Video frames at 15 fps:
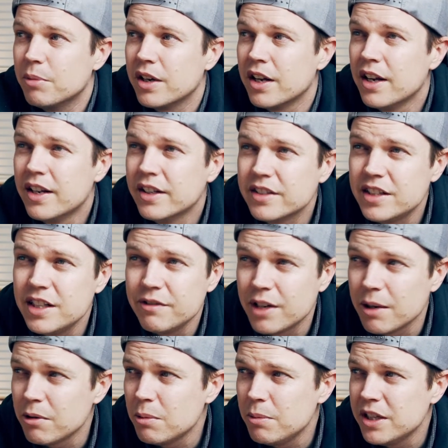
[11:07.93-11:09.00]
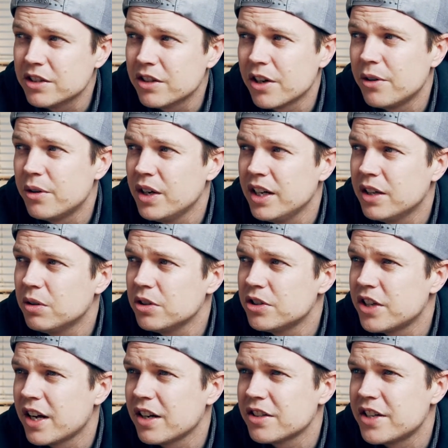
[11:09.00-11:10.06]
But Steve WB's got a really cool
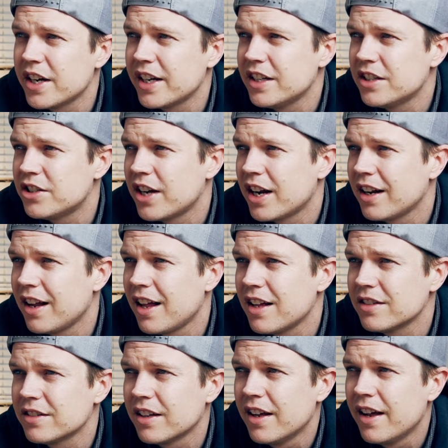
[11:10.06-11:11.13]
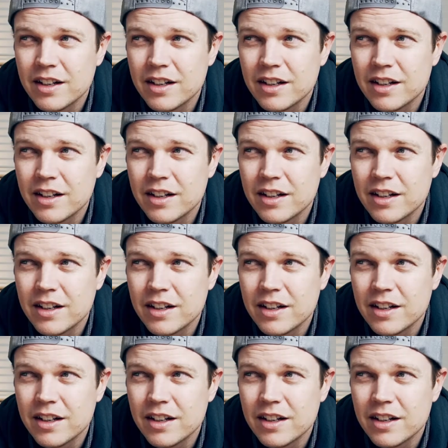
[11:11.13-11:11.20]
channel. Check his channel out.